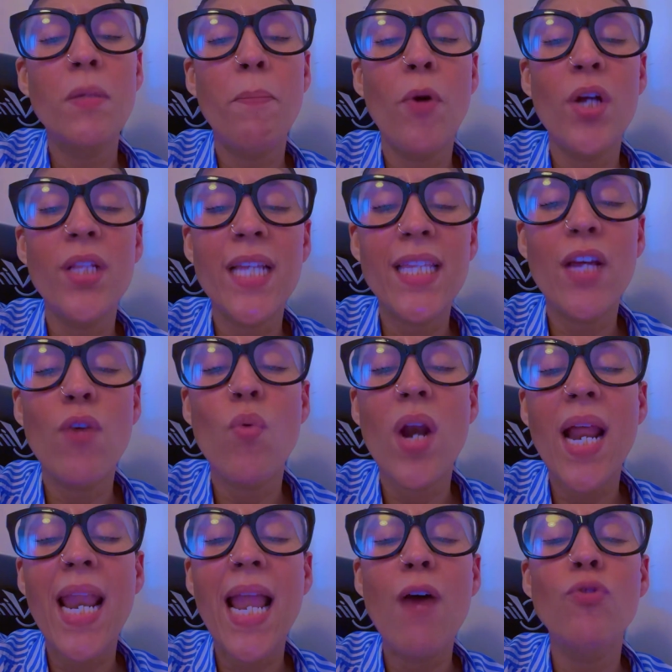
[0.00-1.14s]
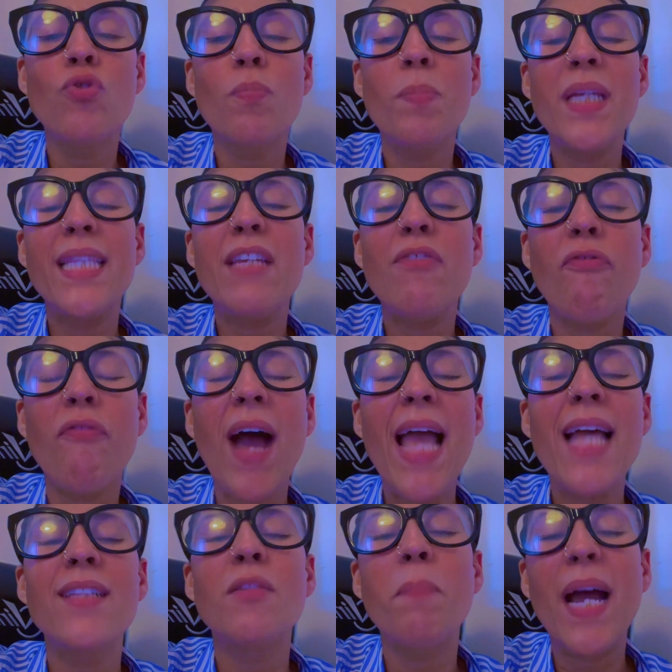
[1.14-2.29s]
To the point that they were allowed to be
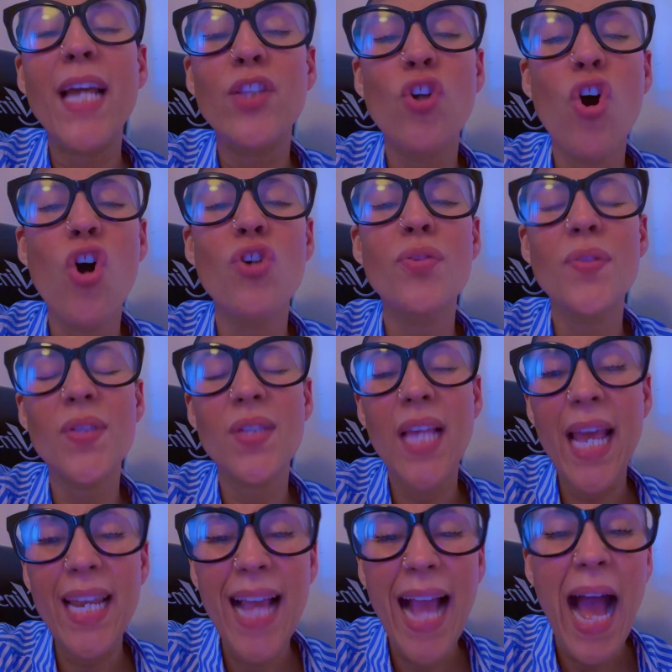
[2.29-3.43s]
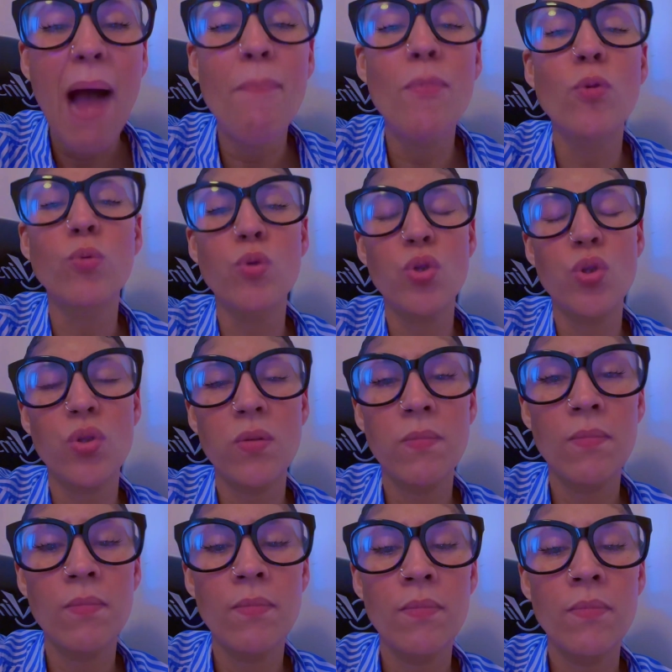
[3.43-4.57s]
defiled by dogs and
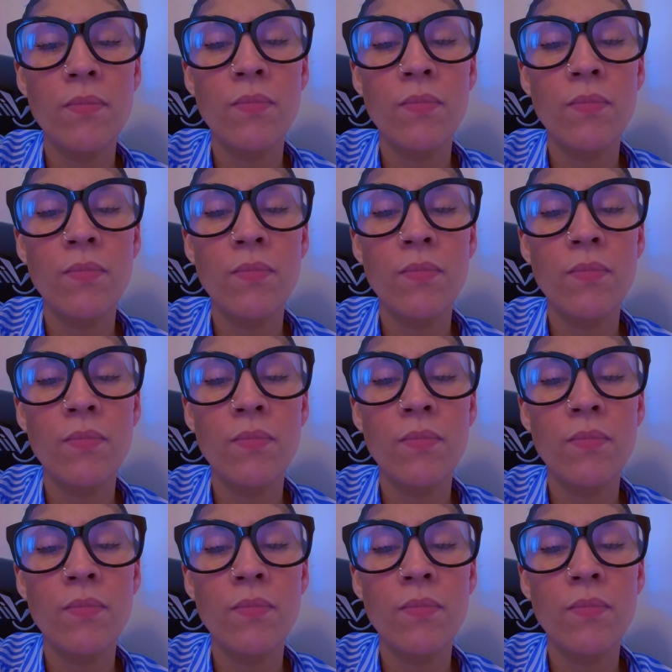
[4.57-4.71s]
camels,